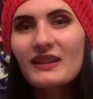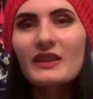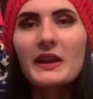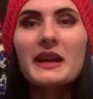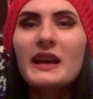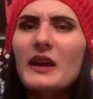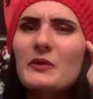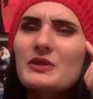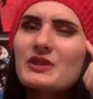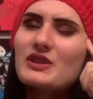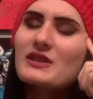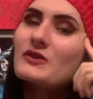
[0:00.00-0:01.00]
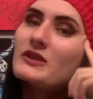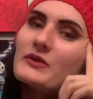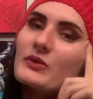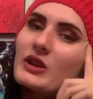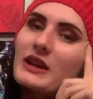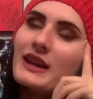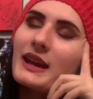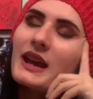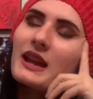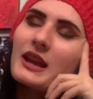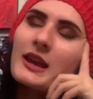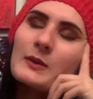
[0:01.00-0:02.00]
Like, I was just sort of looking
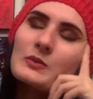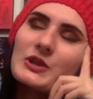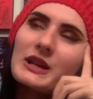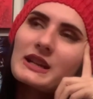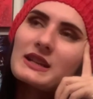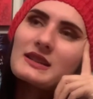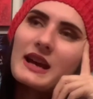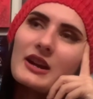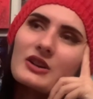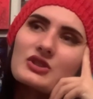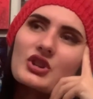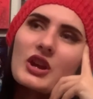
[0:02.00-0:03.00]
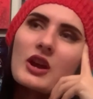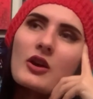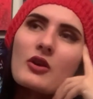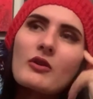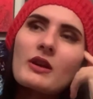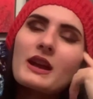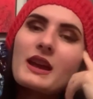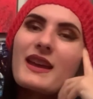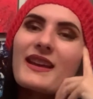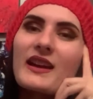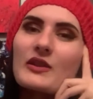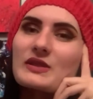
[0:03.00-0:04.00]
at him during the entire show,
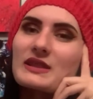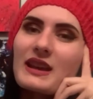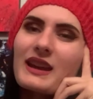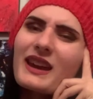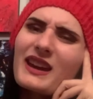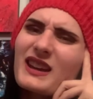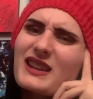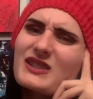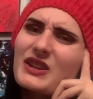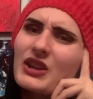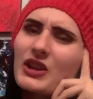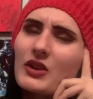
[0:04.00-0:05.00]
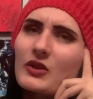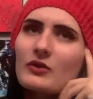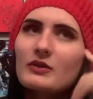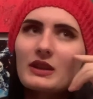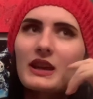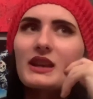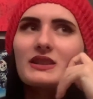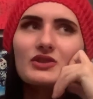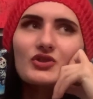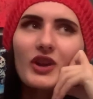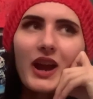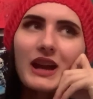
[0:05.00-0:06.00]
and I was like, yeah, he's cute, like, he's
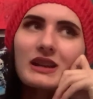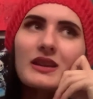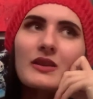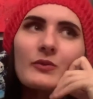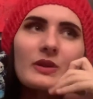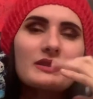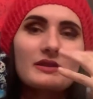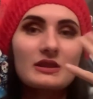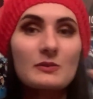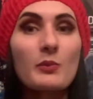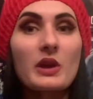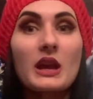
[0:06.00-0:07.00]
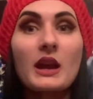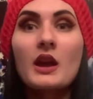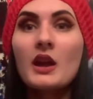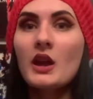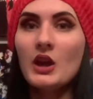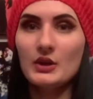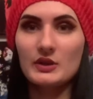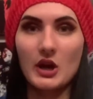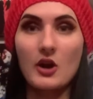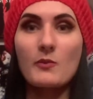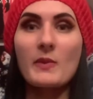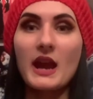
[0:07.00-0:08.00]
attractive, he's this big,
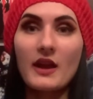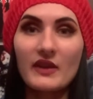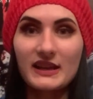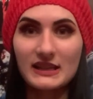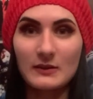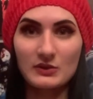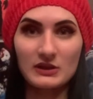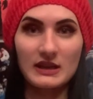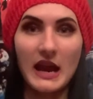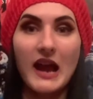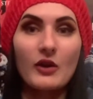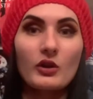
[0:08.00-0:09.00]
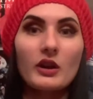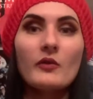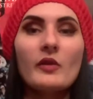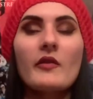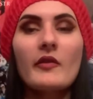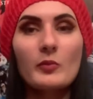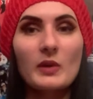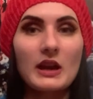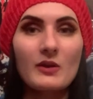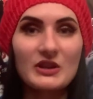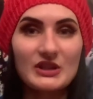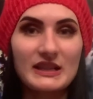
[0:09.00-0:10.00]
tall man that seems to tower over everybody,
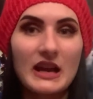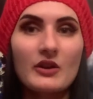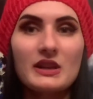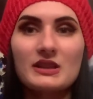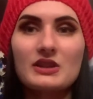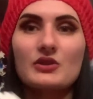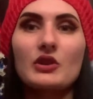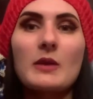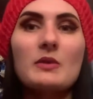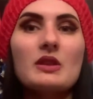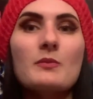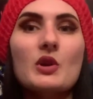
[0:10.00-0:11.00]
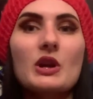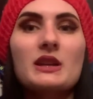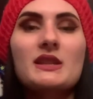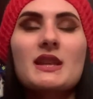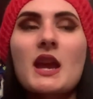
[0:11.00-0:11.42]
which is how he's described in the books,